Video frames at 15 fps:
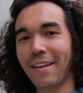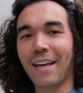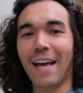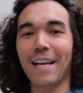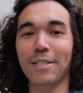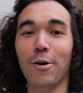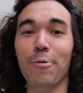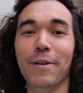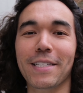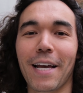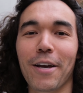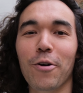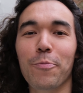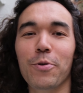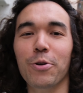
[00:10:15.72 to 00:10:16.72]
As always, I
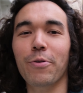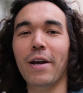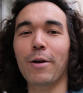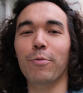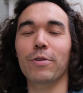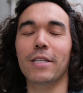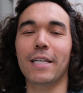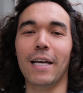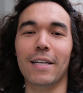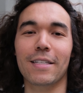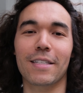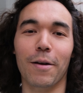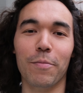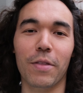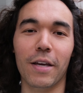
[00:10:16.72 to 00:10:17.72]
hope you were able to take
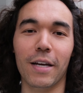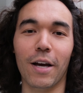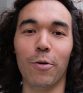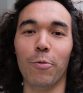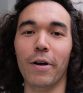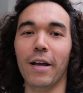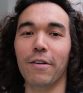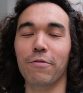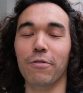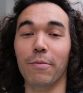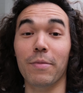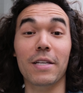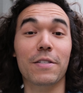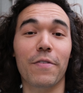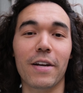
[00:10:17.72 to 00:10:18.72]
something away from
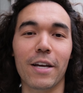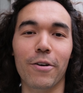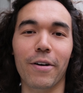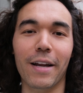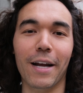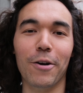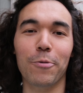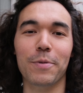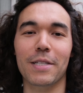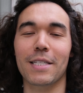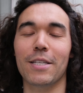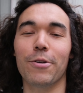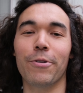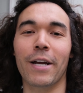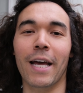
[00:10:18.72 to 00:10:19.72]
this video, and I hope to
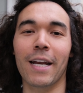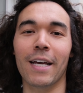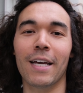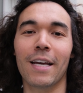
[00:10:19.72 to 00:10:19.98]
see you again